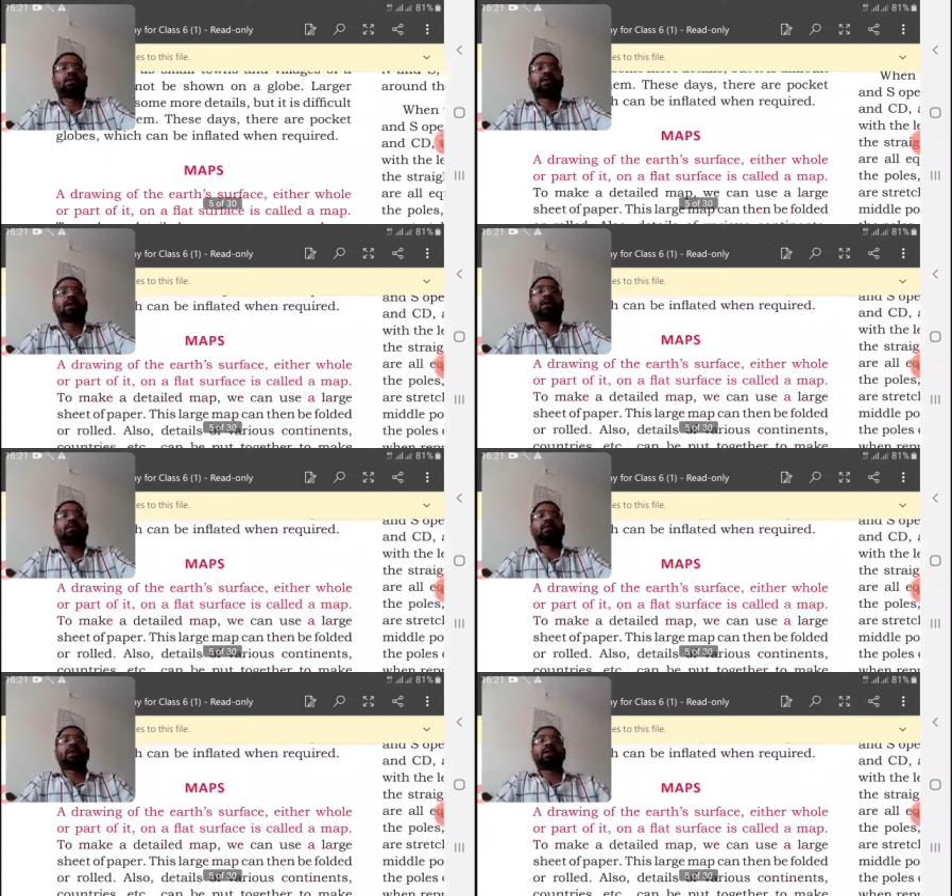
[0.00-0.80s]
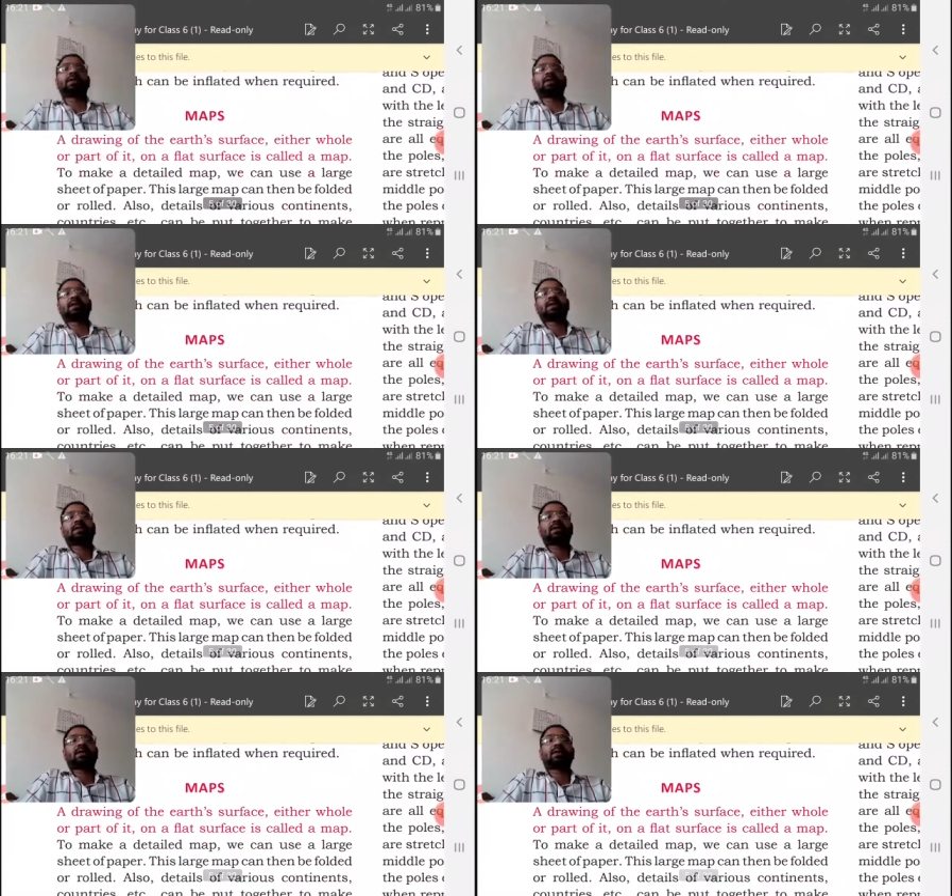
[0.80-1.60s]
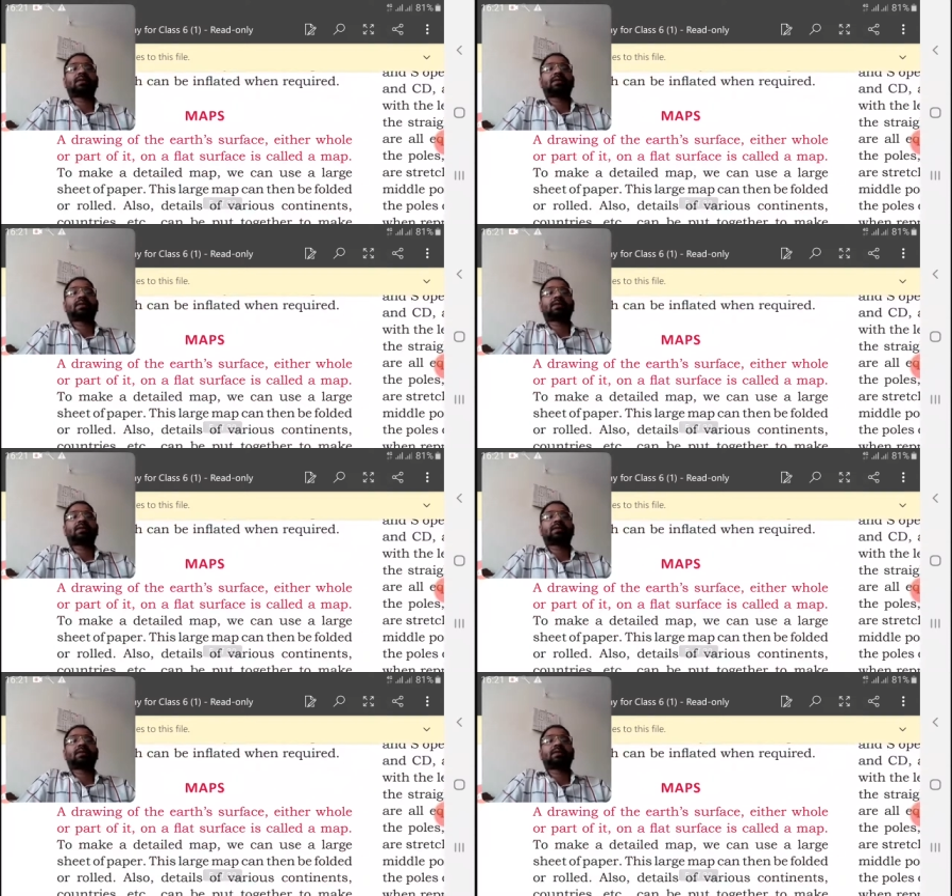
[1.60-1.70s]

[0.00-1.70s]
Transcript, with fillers: then we discussed